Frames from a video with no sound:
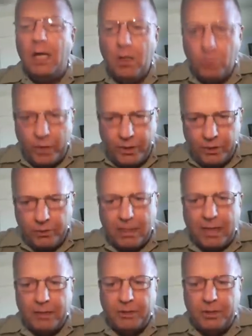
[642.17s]
Uh, we do
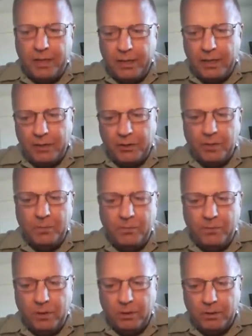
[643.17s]
actually. Uh, oh. some
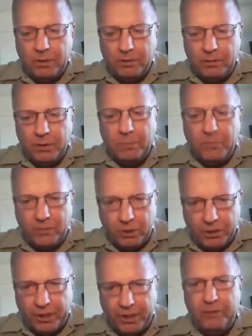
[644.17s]
of our some of
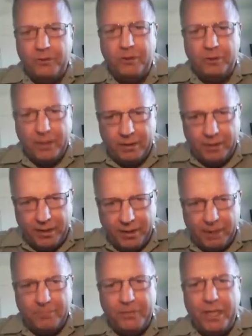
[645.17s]
our channels are in
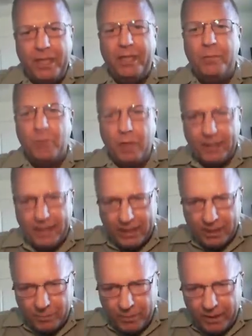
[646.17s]
the uh, the AM
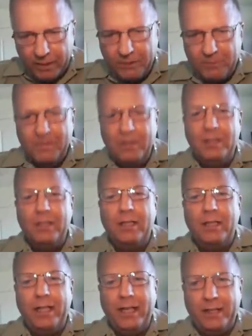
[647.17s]
broadcast band.
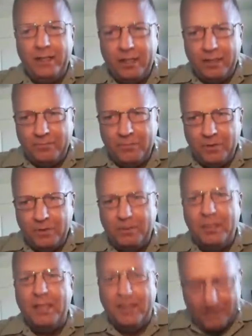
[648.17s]
Oh, really? And, uh,
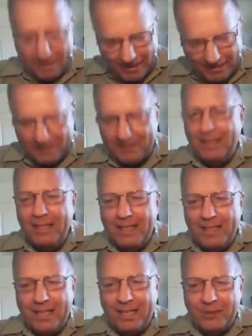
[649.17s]
yeah. Yes. Yeah.